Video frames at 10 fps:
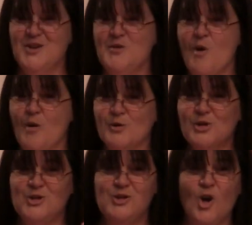You all were
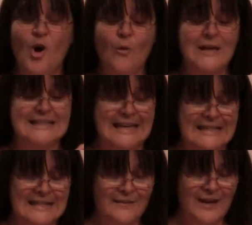so
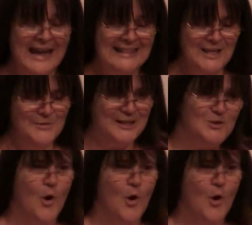attentive that you